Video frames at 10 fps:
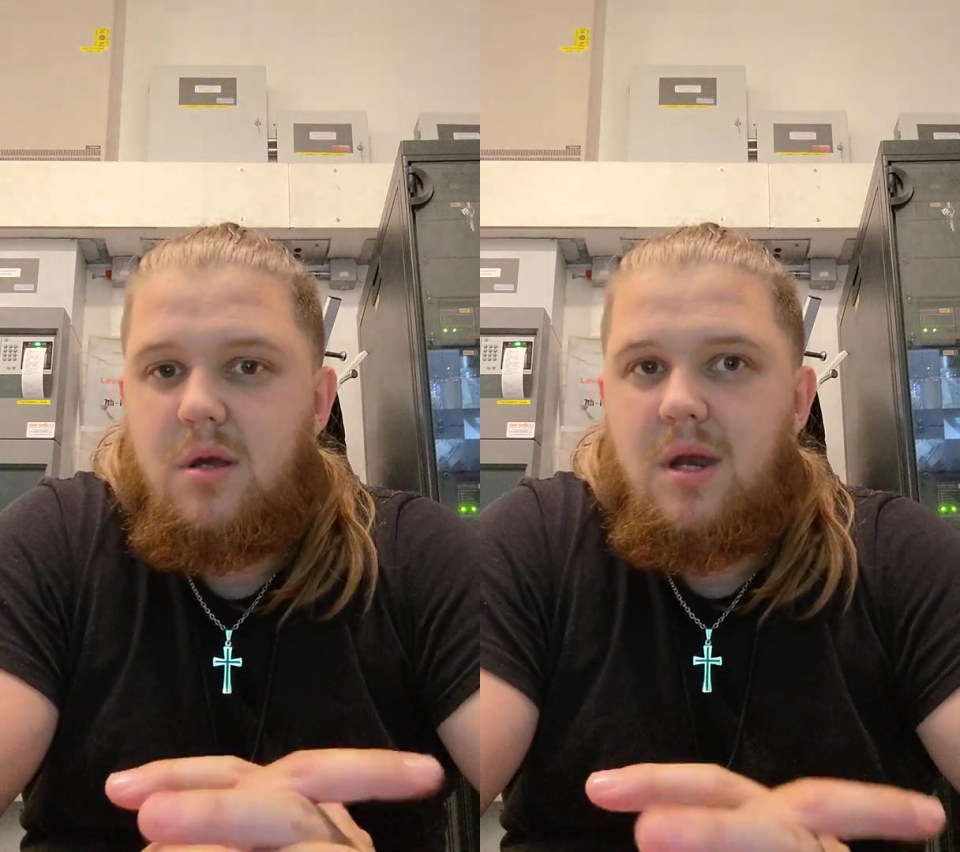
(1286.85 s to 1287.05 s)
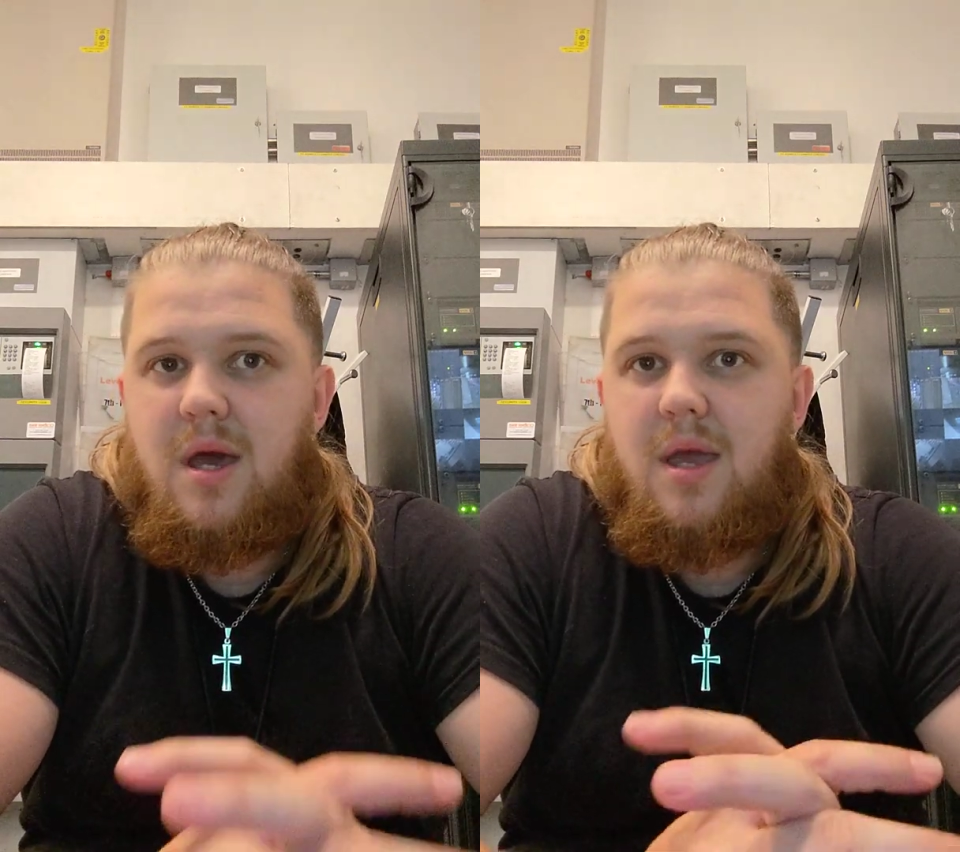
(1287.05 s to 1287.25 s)

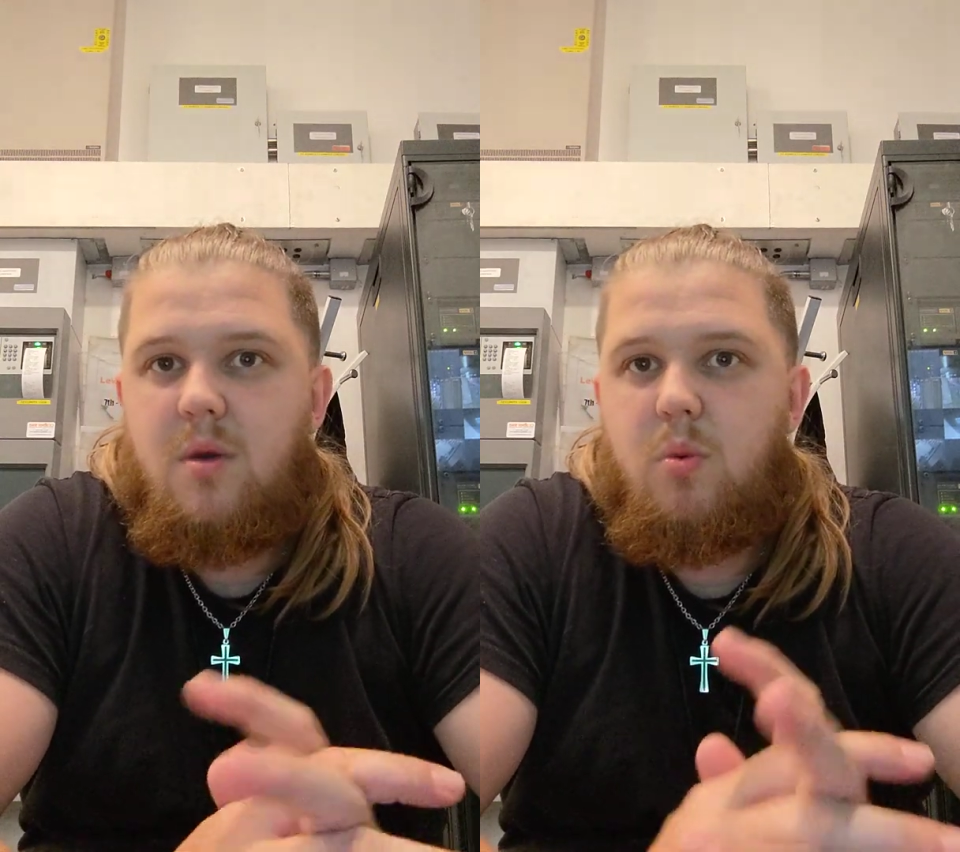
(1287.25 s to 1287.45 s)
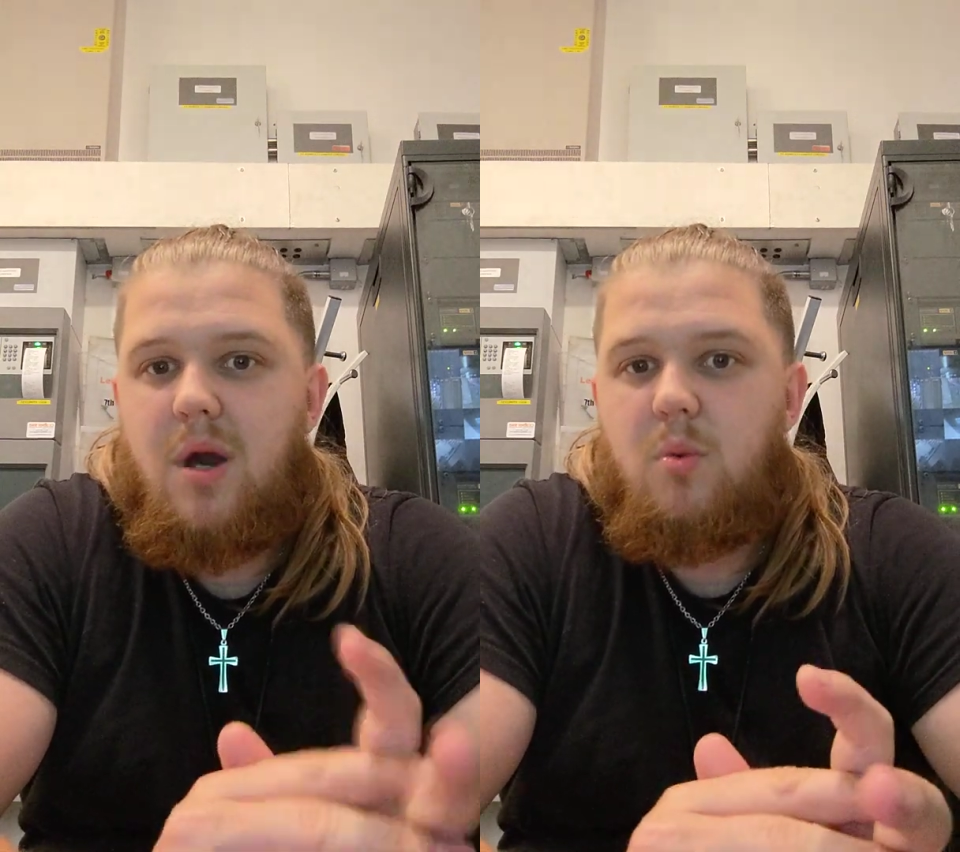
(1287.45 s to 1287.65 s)

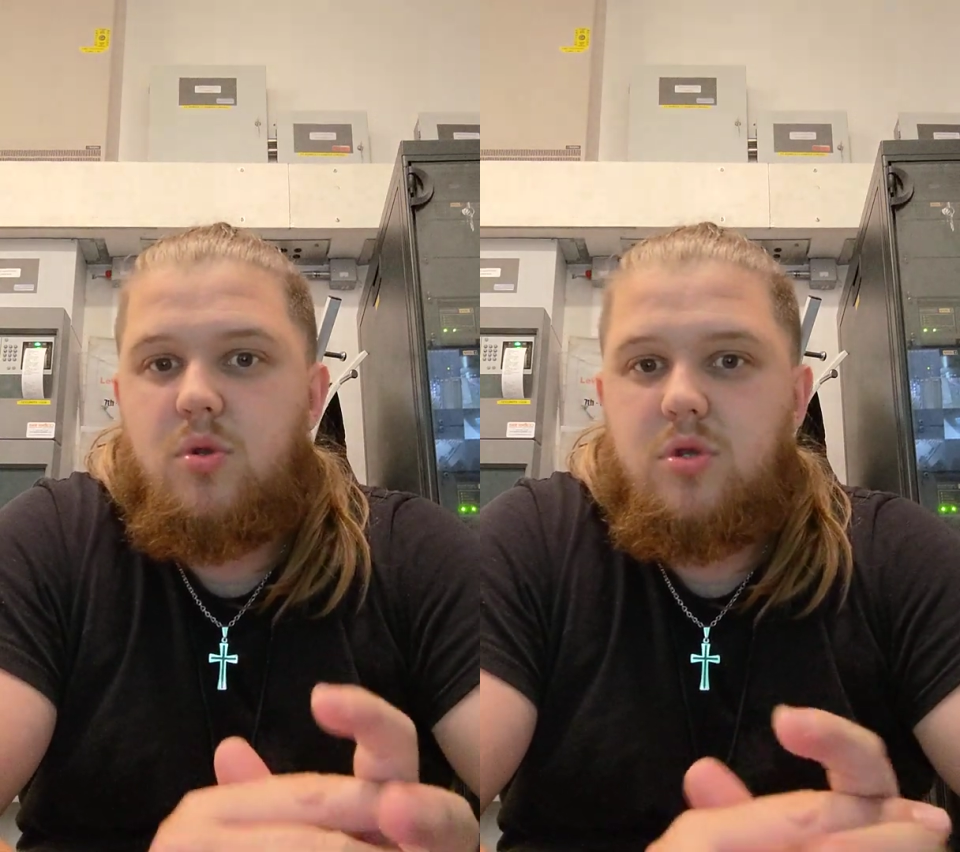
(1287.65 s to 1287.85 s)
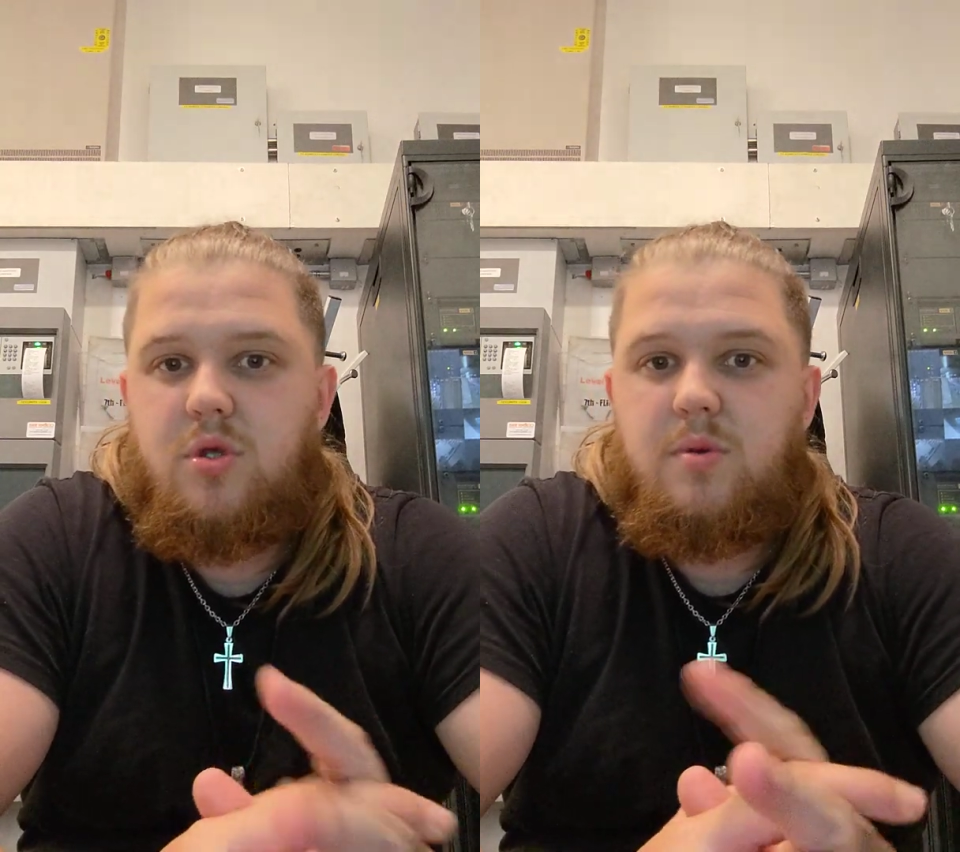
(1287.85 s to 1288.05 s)
Like what I
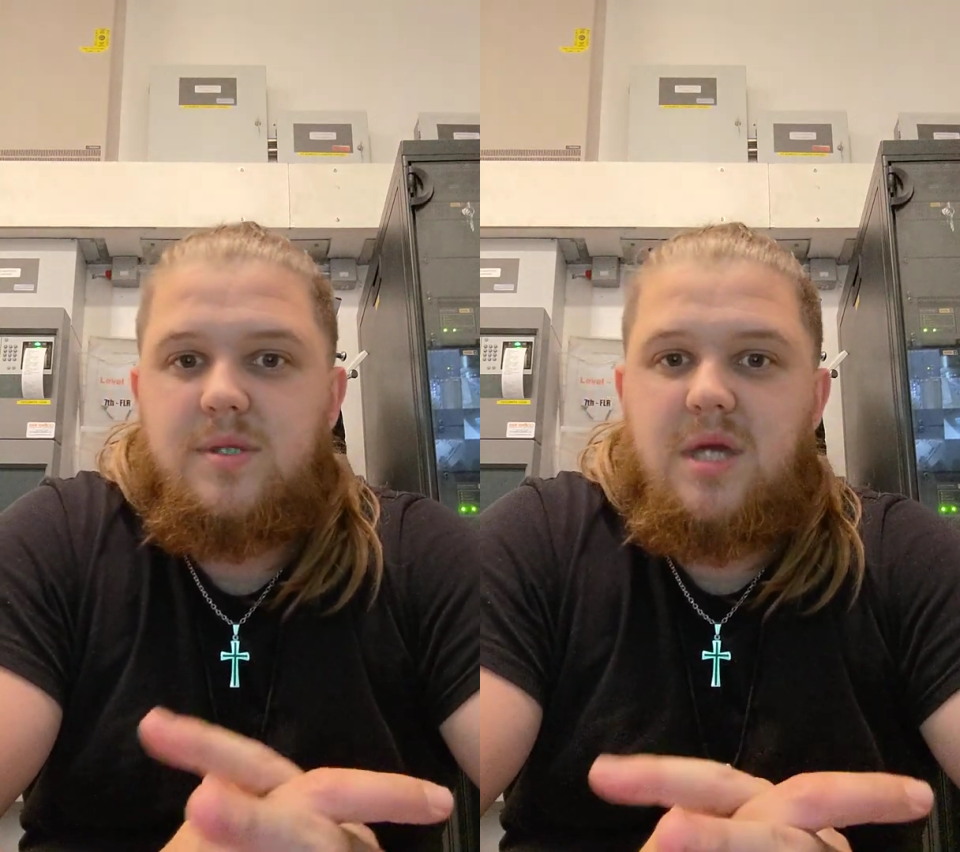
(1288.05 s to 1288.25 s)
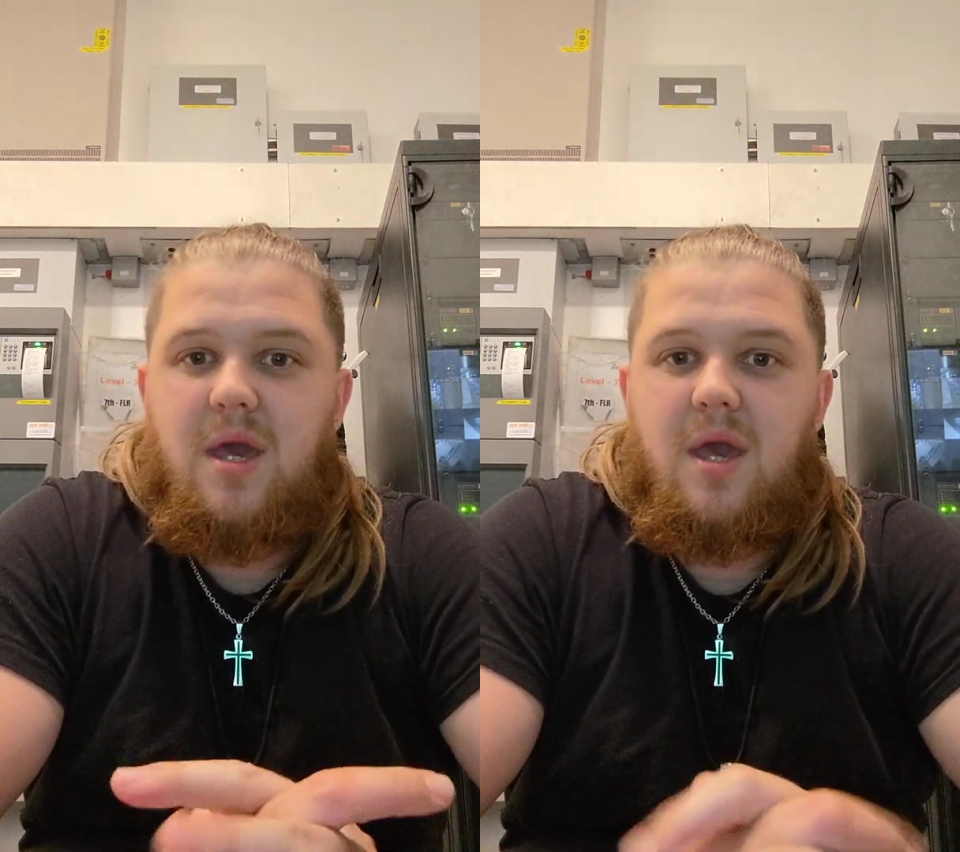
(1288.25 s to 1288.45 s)
want to do
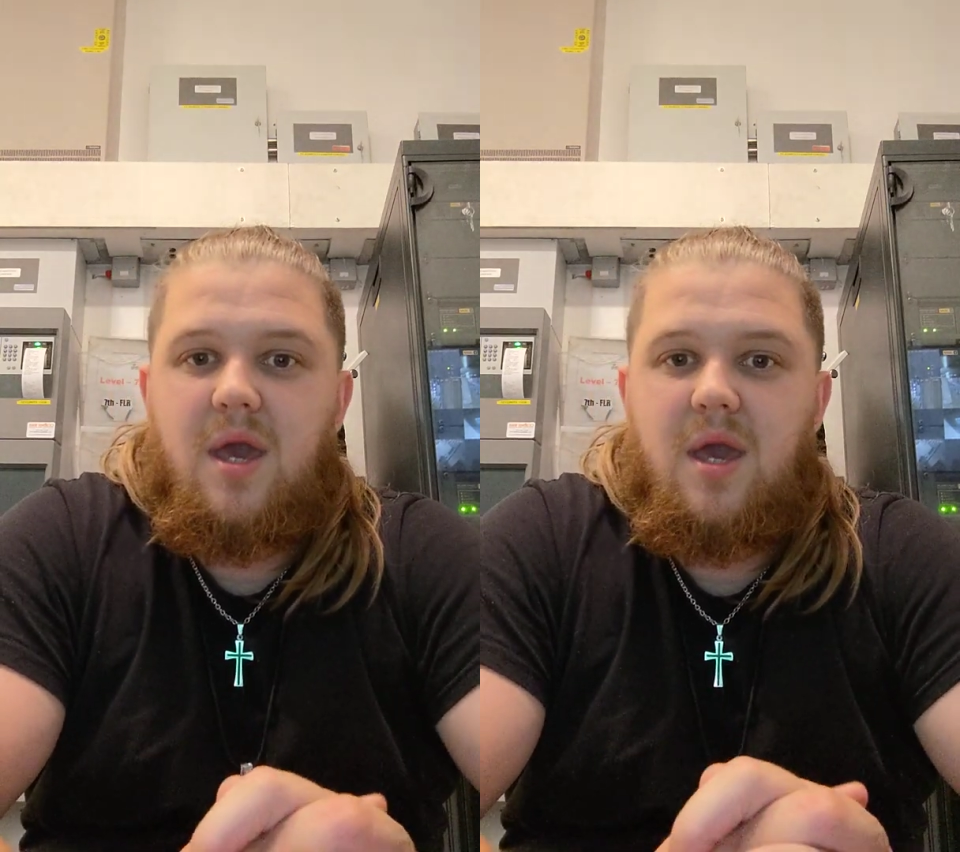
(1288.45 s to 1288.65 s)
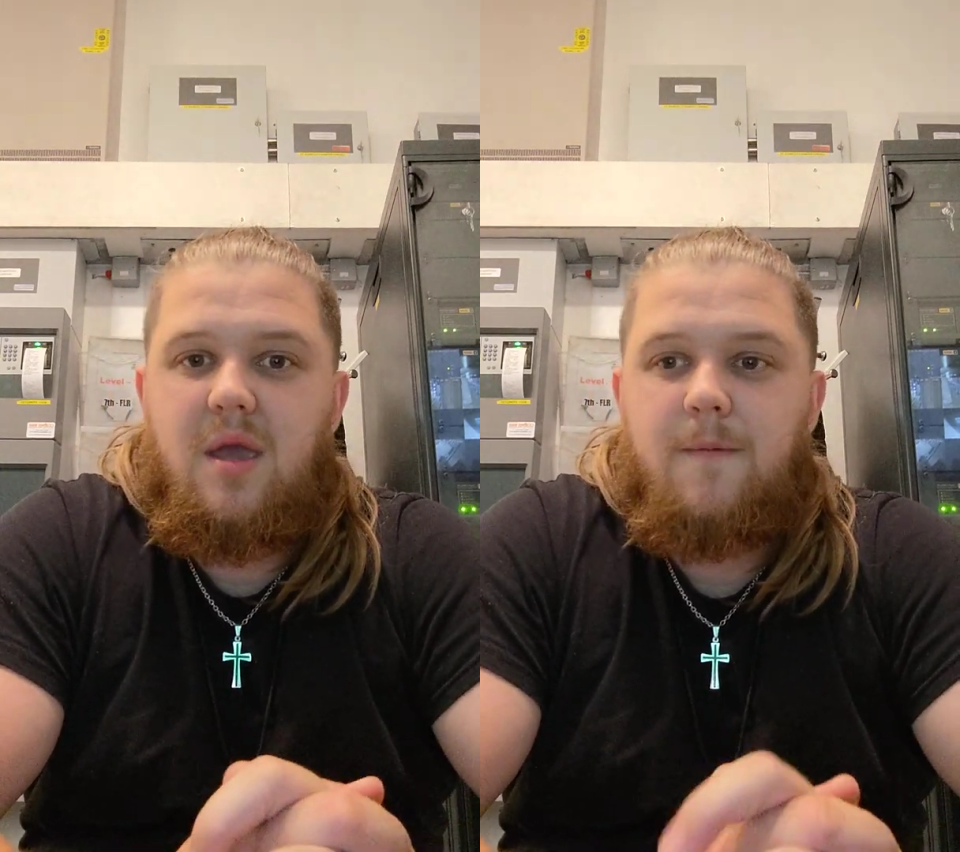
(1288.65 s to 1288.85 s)
is get
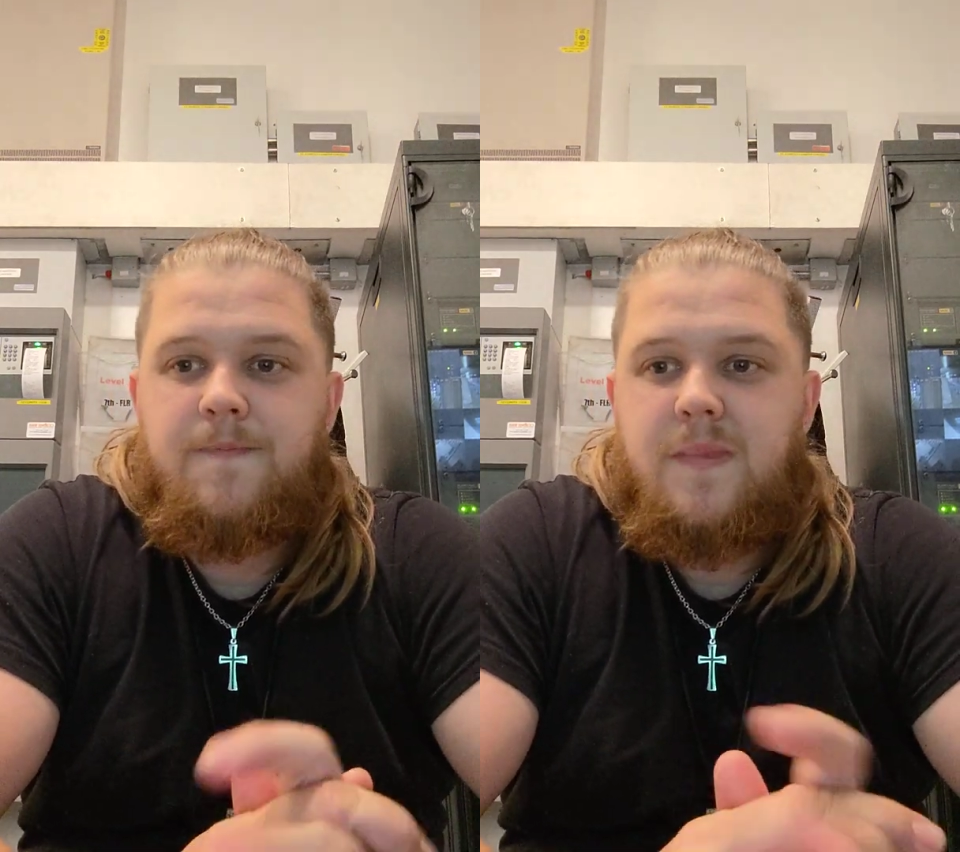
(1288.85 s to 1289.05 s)
a